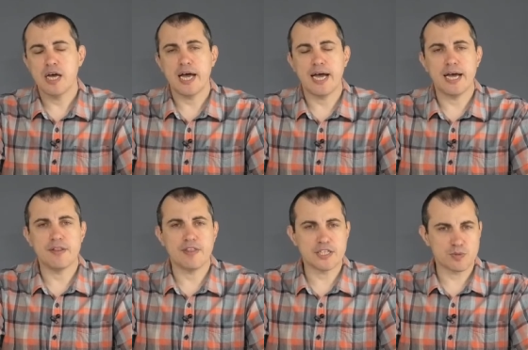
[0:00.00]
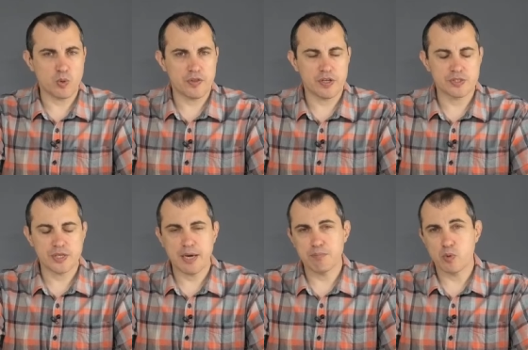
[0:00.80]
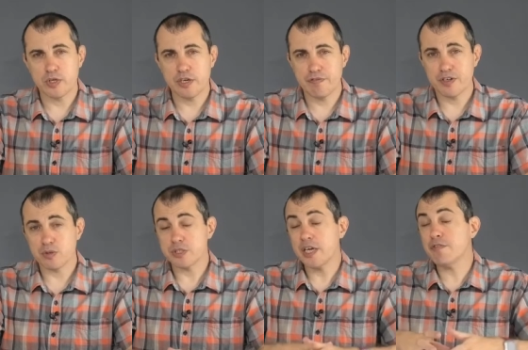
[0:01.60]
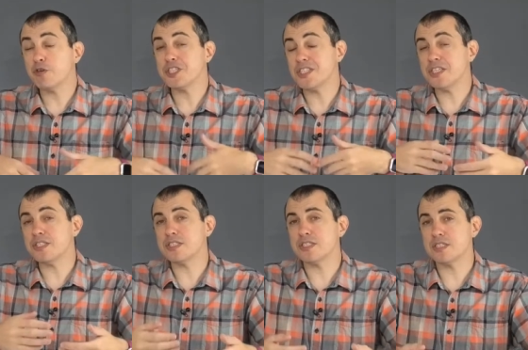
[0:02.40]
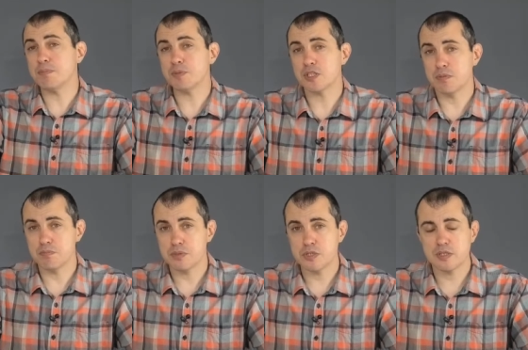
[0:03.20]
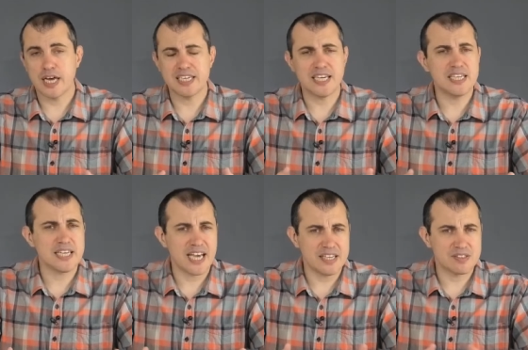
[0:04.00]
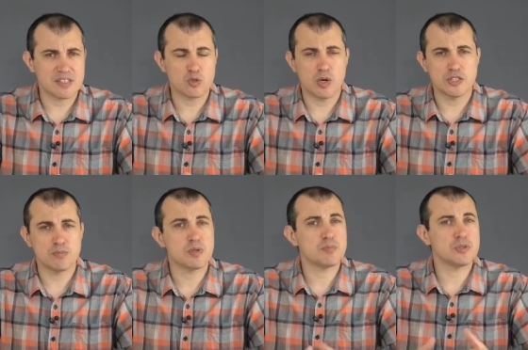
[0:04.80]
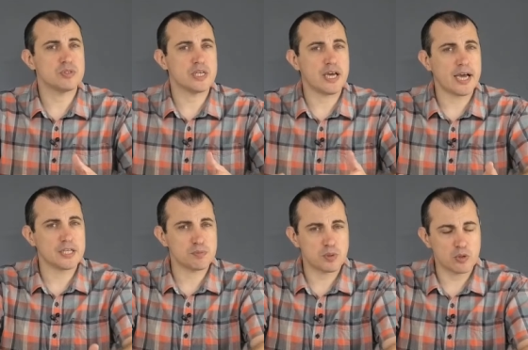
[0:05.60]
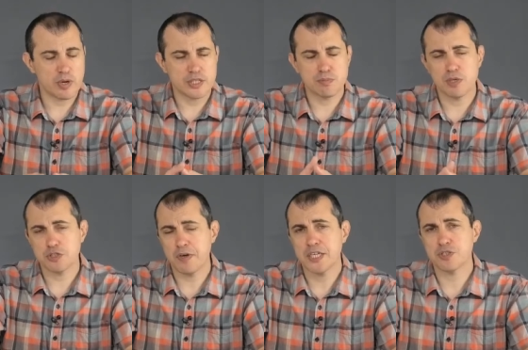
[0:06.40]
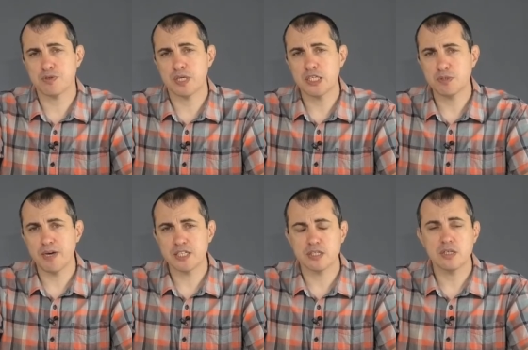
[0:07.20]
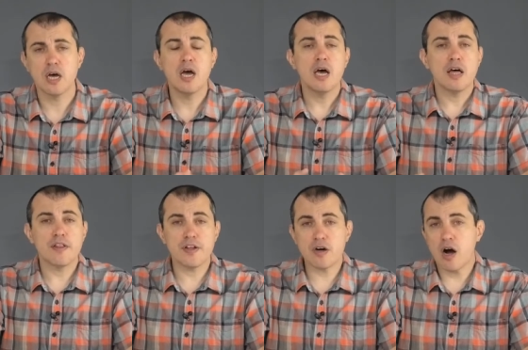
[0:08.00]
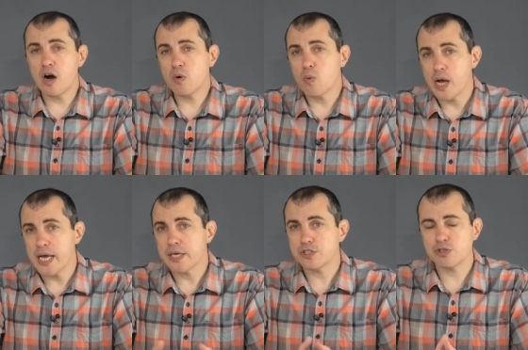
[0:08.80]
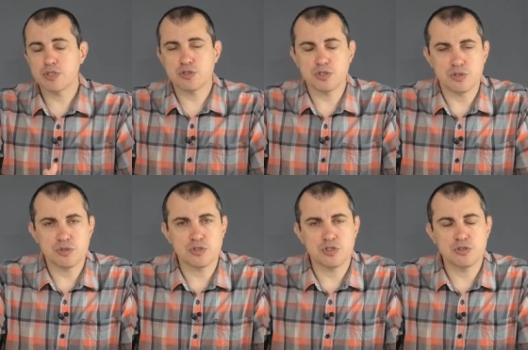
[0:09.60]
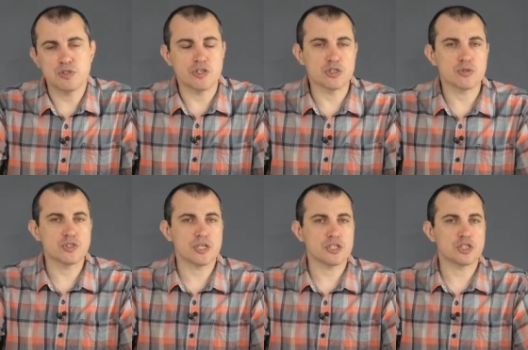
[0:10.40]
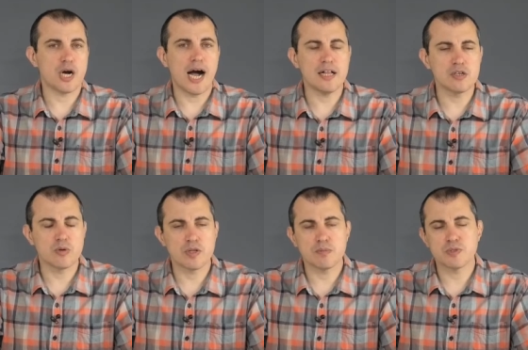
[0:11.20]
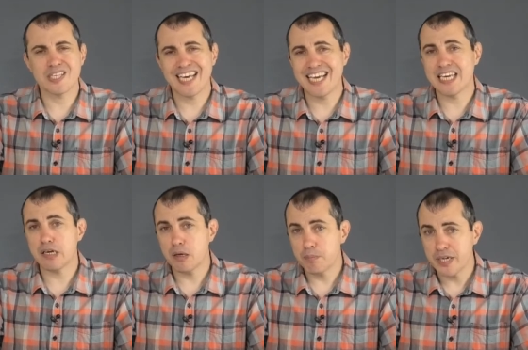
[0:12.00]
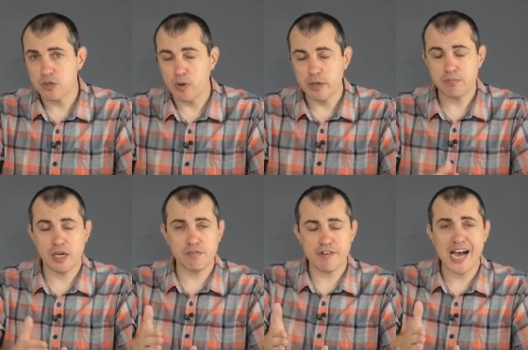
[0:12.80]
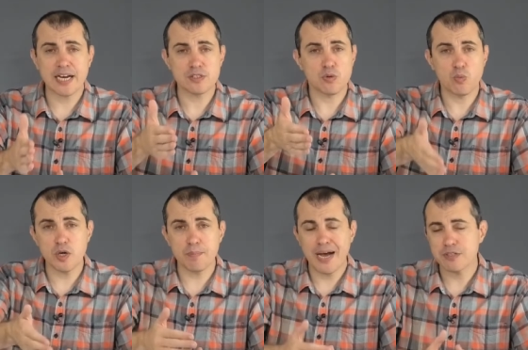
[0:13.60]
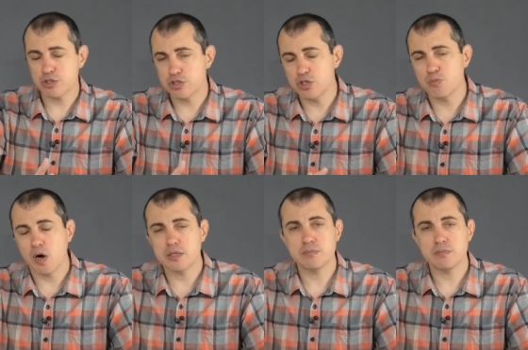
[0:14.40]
and that's where things get more difficult. If we see symptoms that indicate that quantum computing has progressed much faster than expected, there are ways to introduce new digital signature algorithms in Bitcoin. In fact, we're about to do one